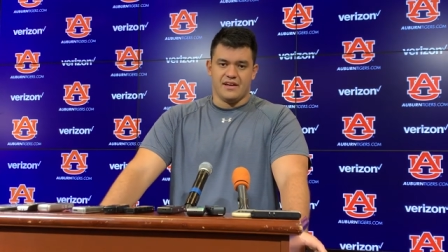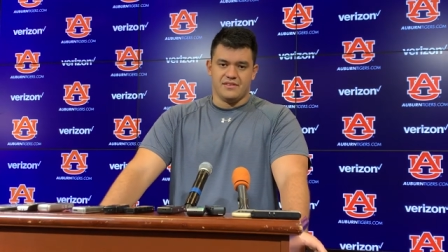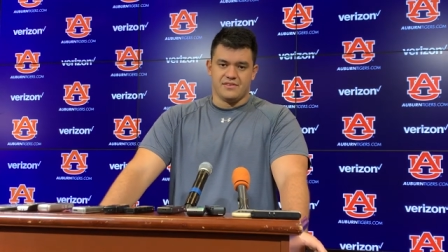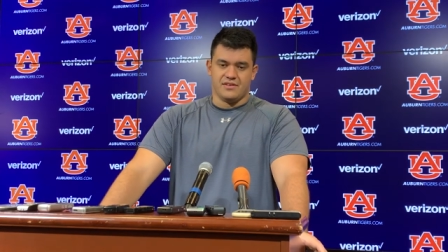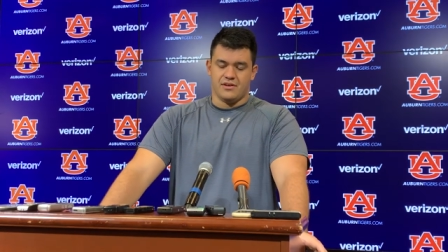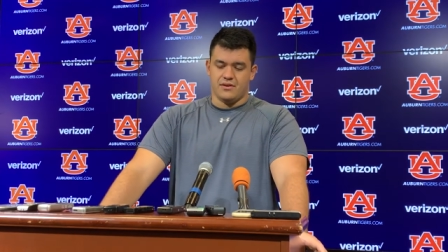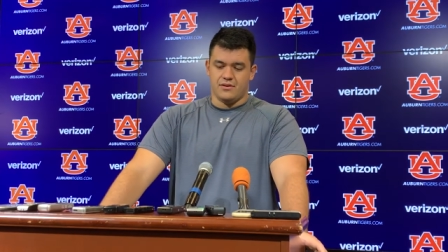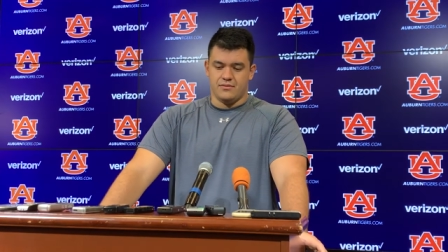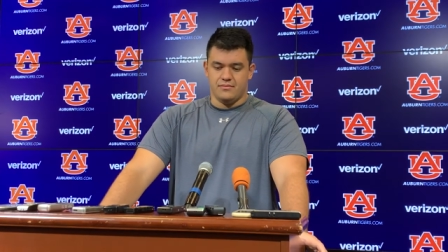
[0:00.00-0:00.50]

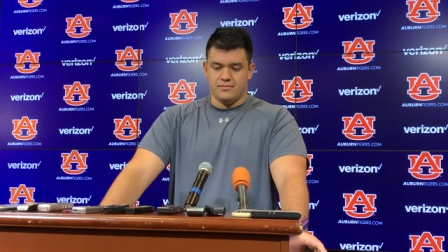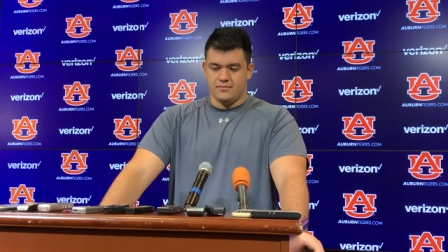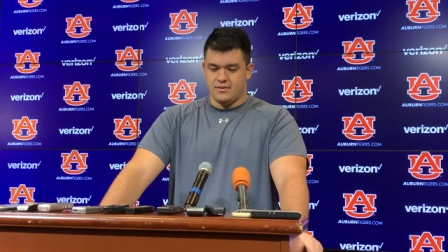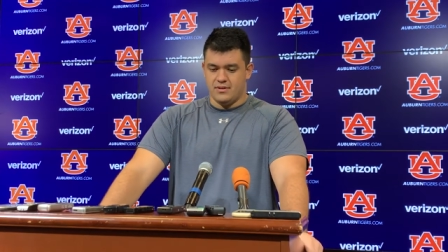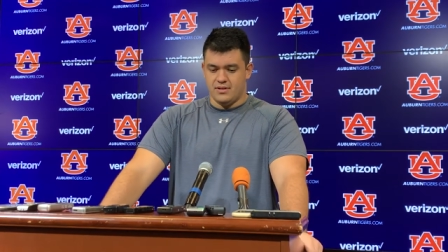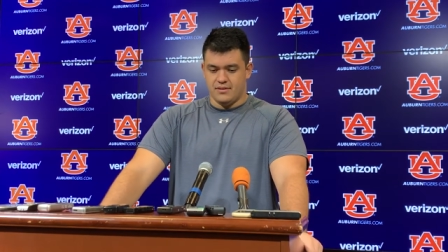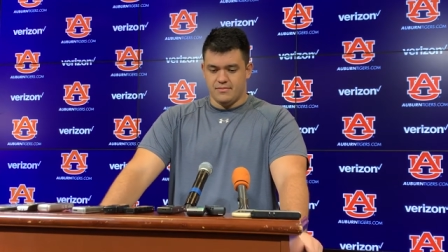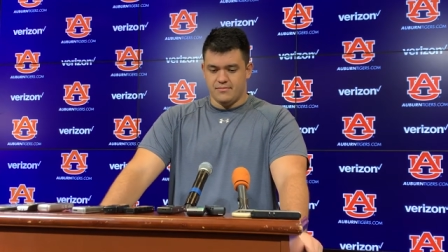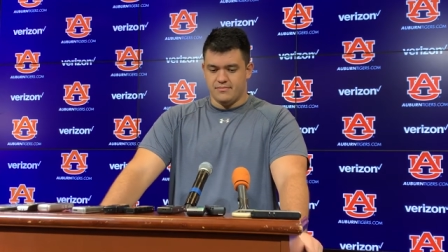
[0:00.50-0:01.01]
So
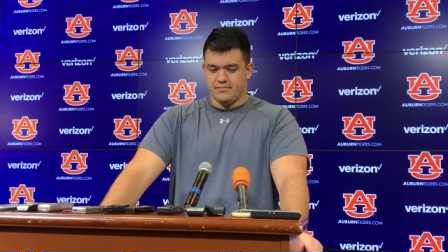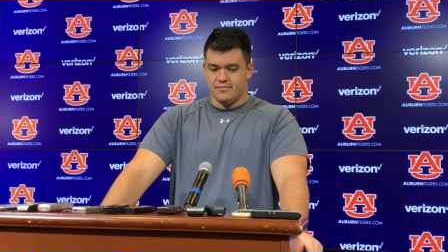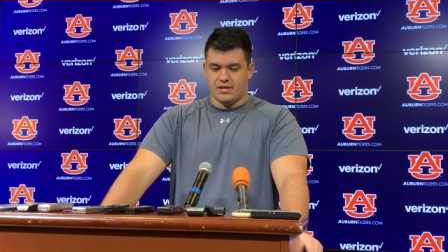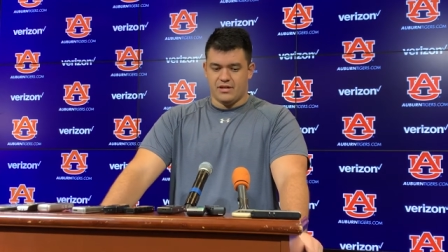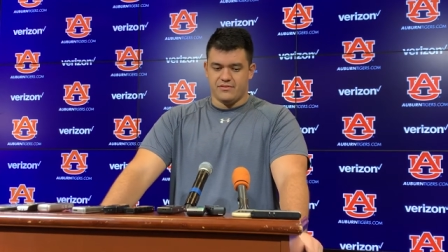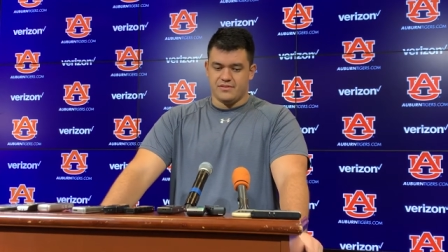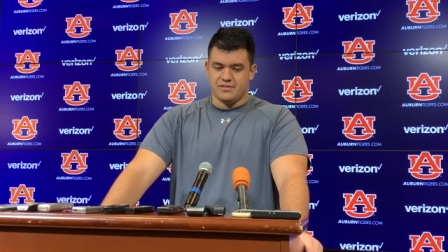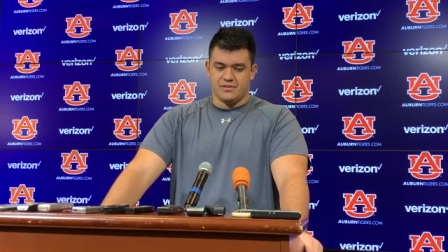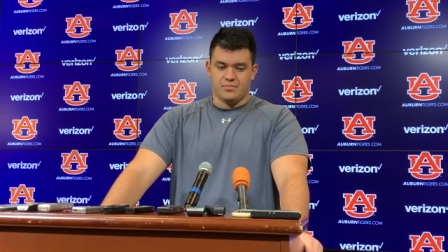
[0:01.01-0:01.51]

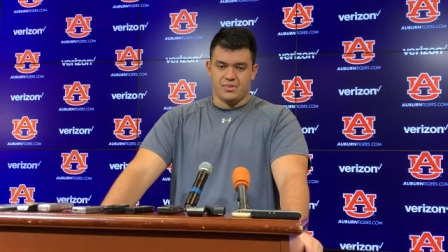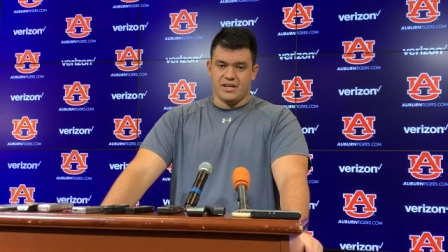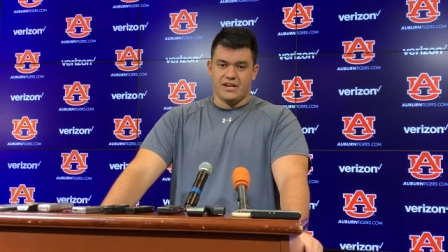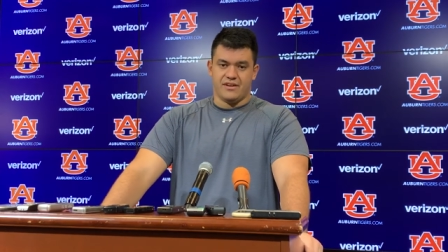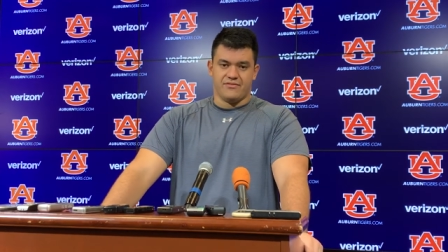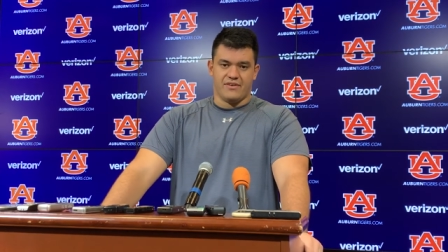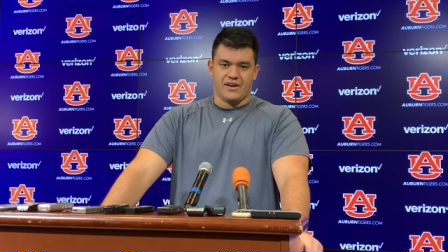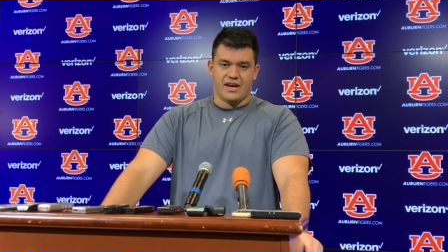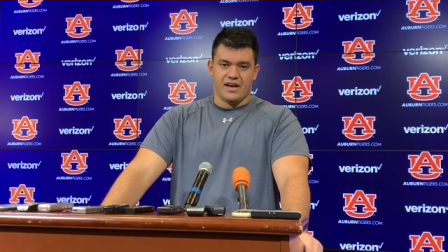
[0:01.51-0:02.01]
obviously playing
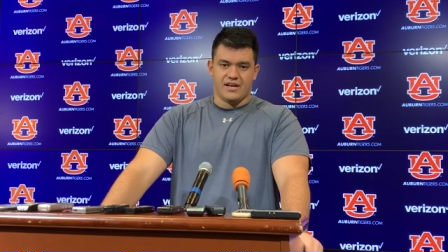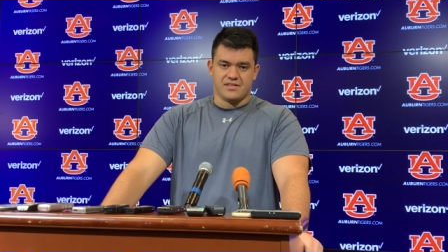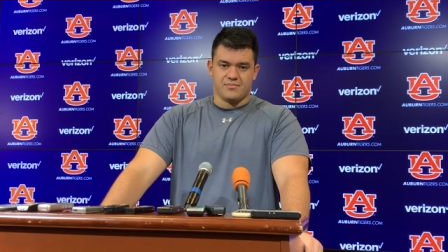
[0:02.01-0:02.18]
fast,